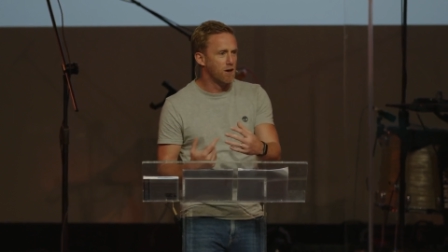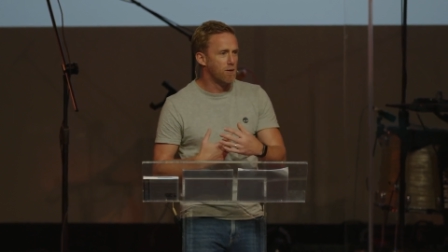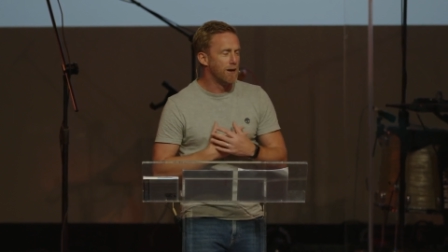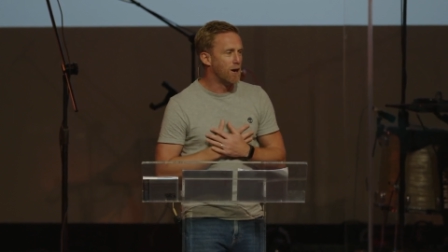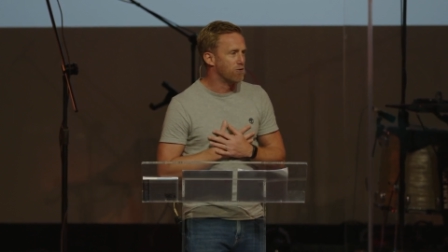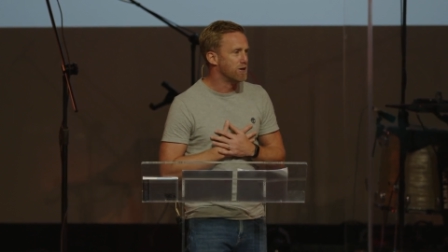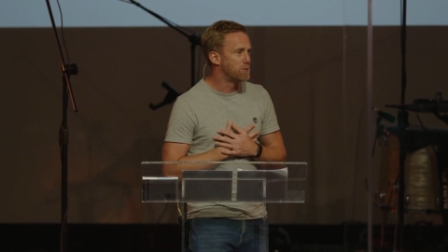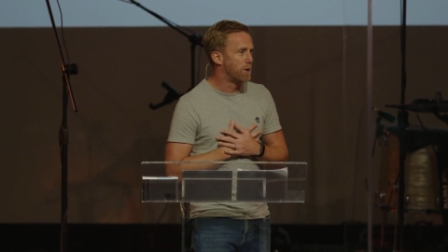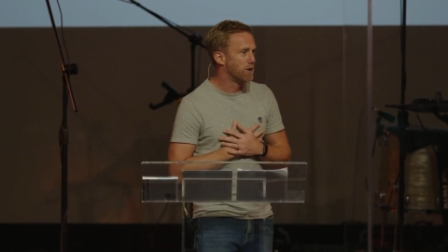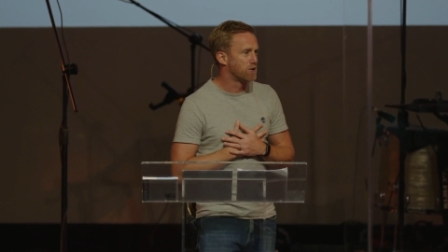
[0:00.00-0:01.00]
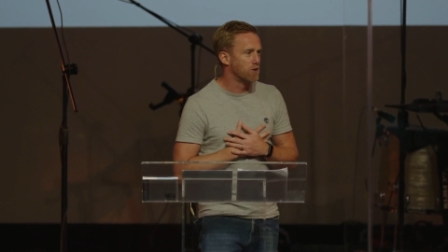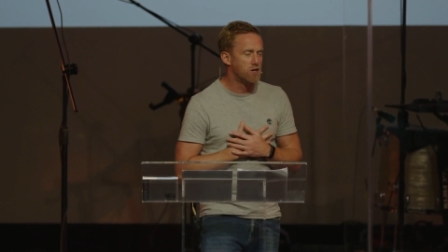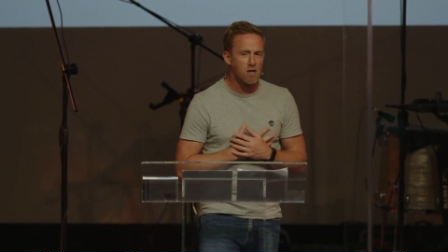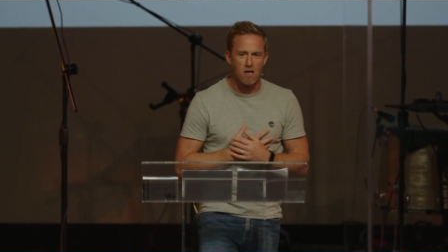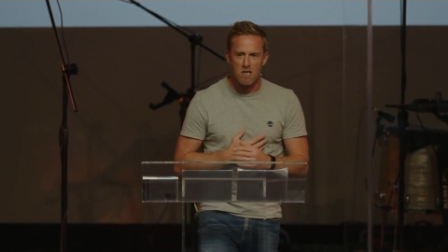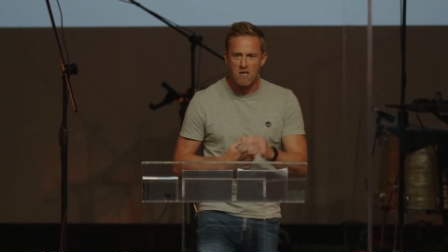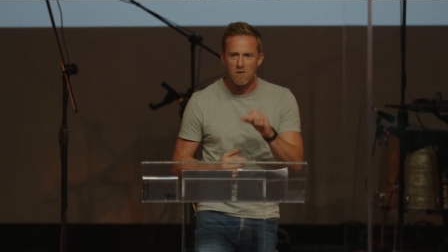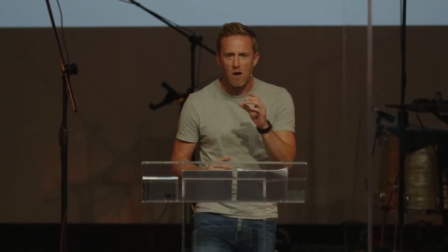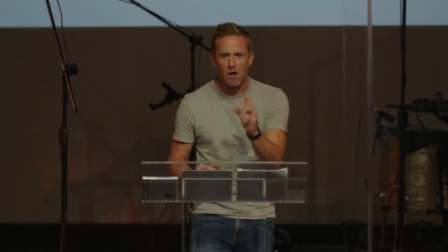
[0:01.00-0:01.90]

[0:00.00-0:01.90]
And I'm an outreach pastor at a church and you've